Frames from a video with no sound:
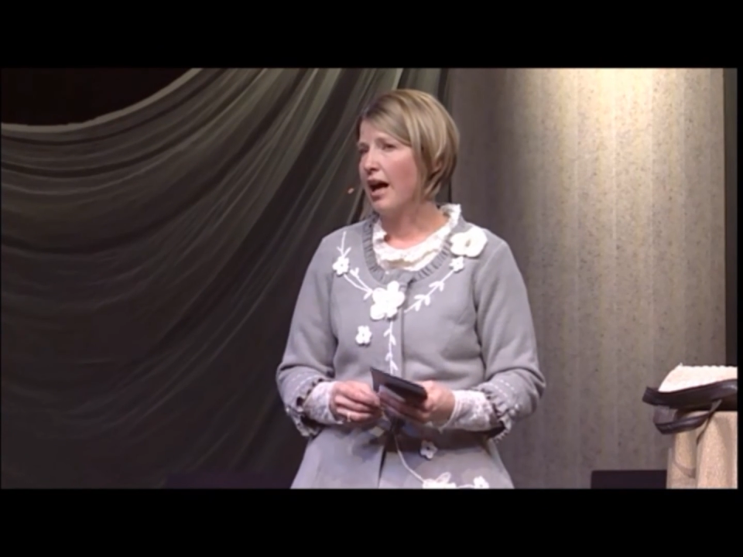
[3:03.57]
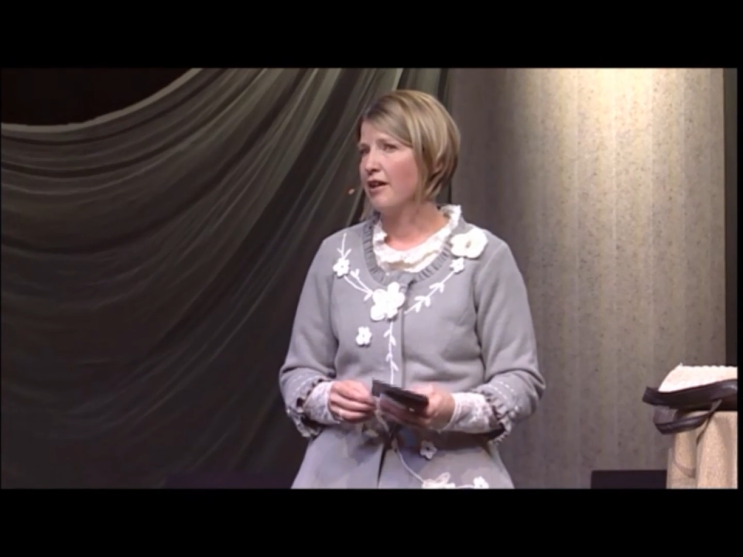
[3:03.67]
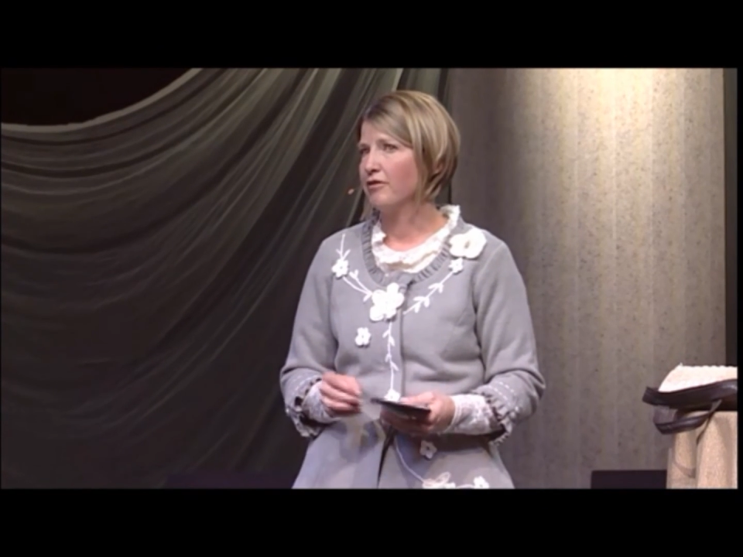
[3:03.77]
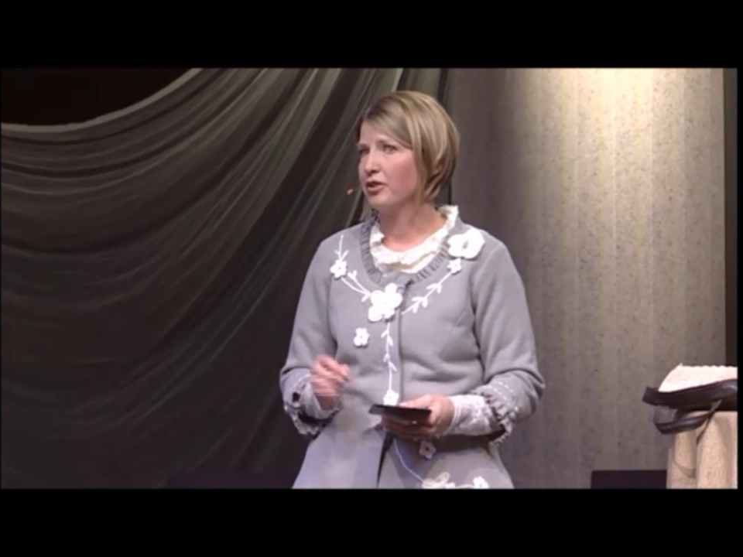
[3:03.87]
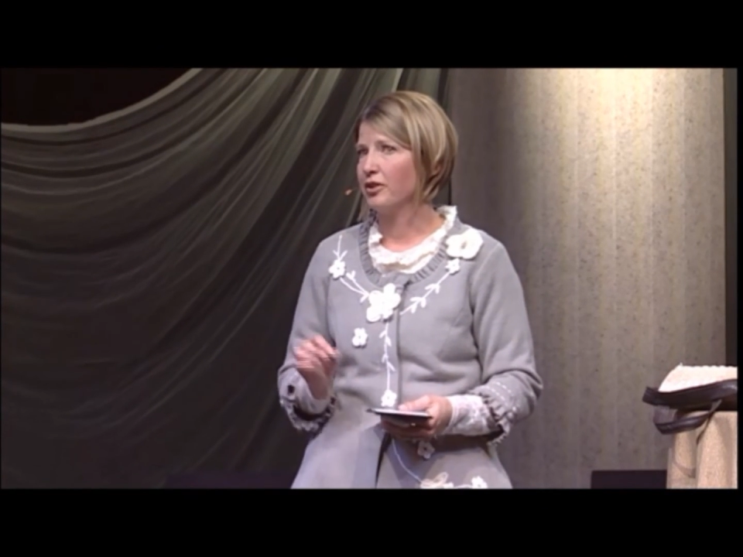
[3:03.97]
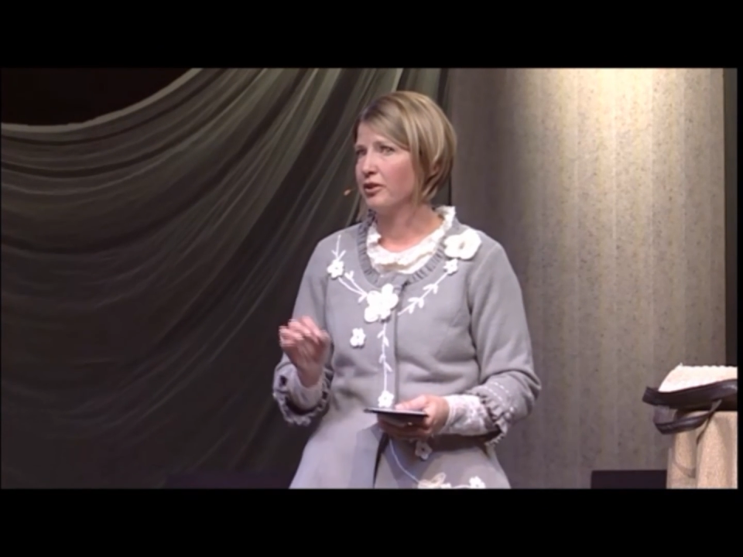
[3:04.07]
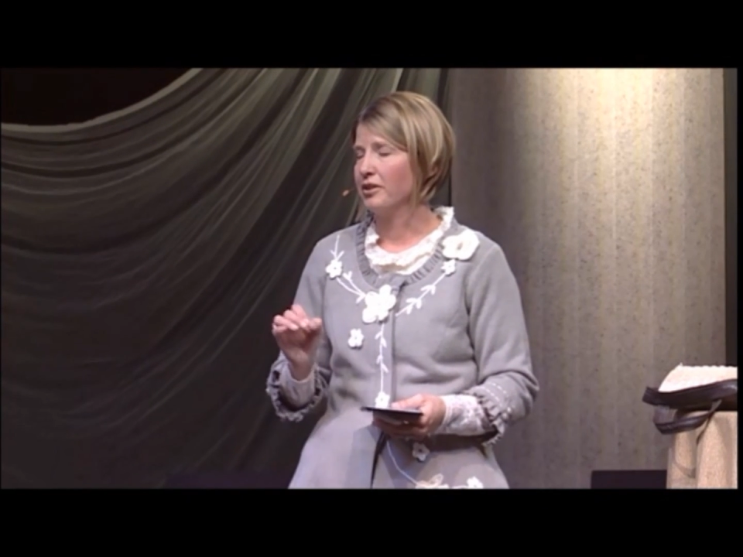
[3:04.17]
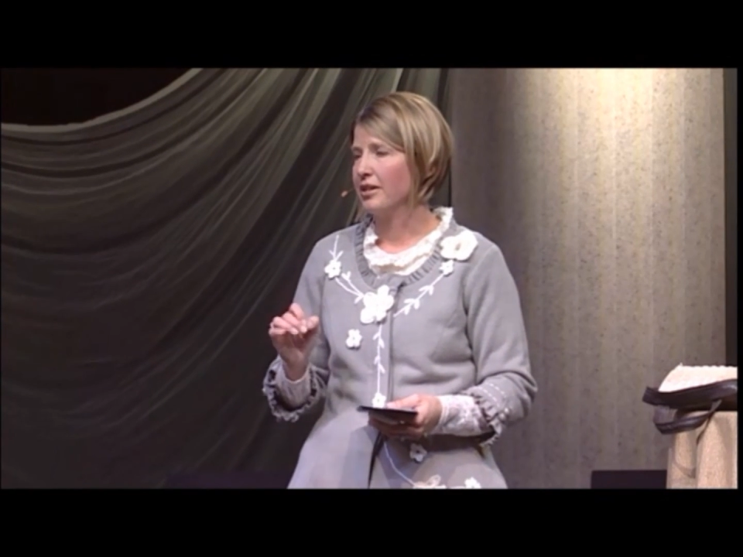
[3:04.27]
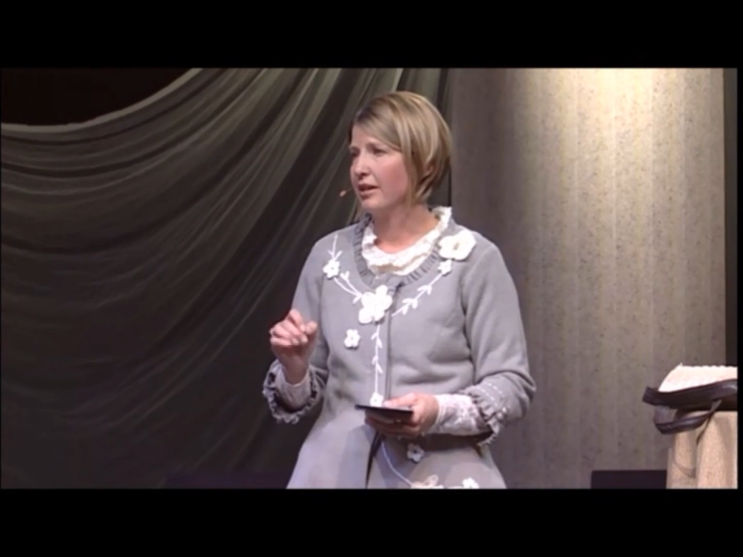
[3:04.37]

have learned